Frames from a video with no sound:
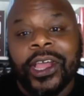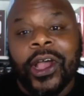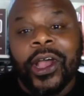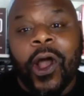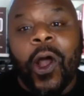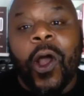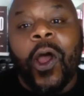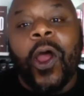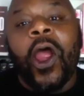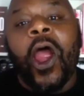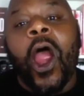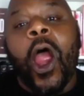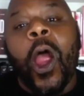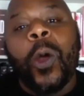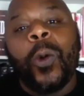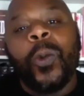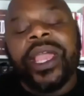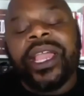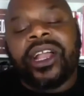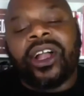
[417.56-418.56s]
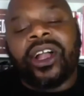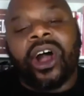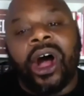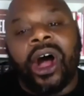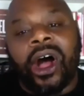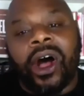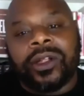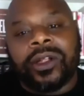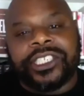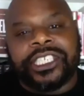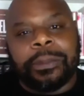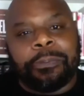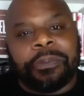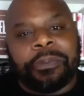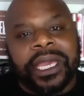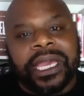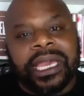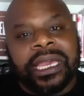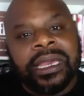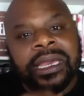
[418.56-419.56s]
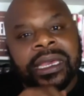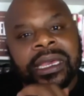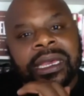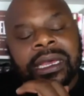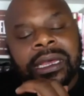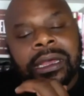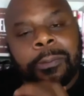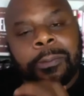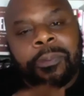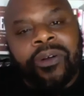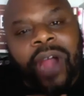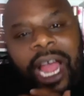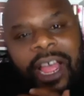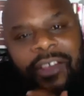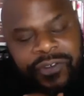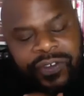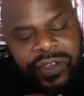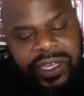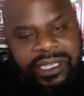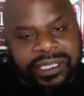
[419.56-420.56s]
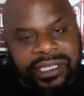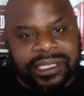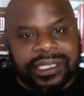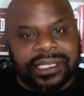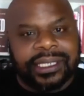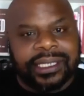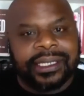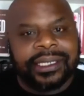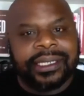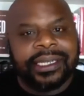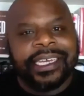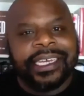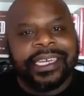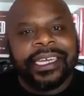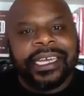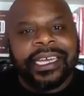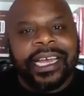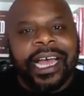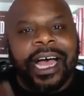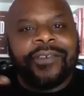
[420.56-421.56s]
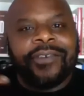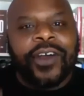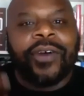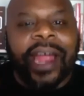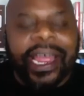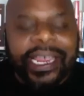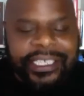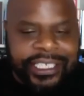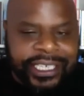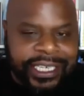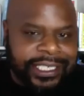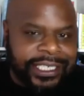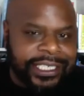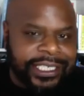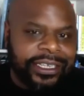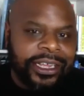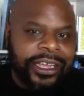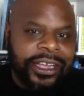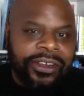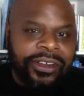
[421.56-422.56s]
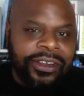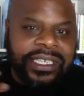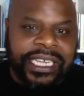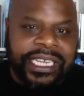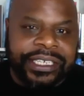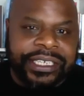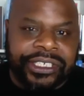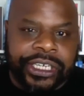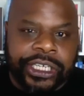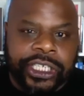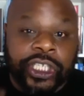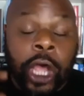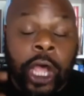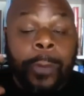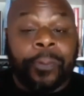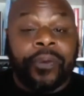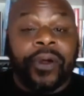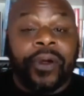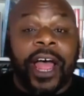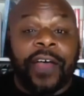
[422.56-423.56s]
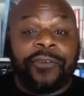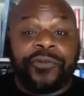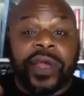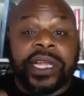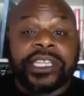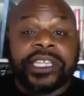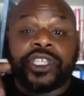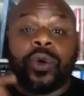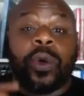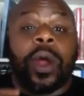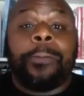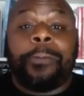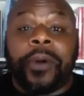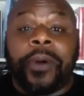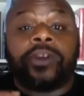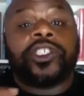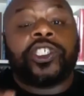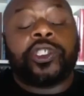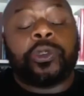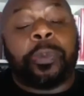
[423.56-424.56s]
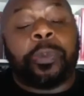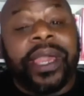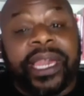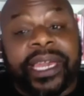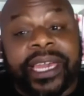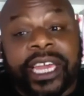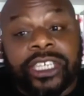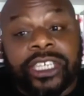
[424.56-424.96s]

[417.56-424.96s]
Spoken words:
Or are we called to be prophets of a righteous resistance? Prophets who are both speaking